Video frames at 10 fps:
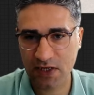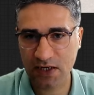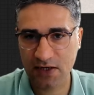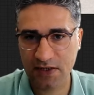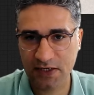
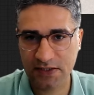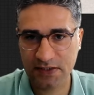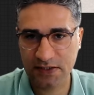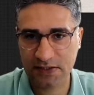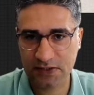can connect
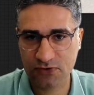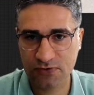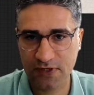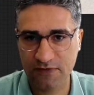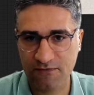this
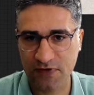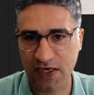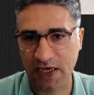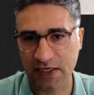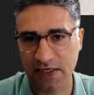to the
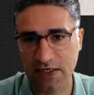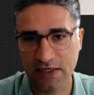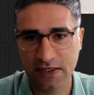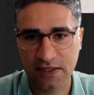VAE.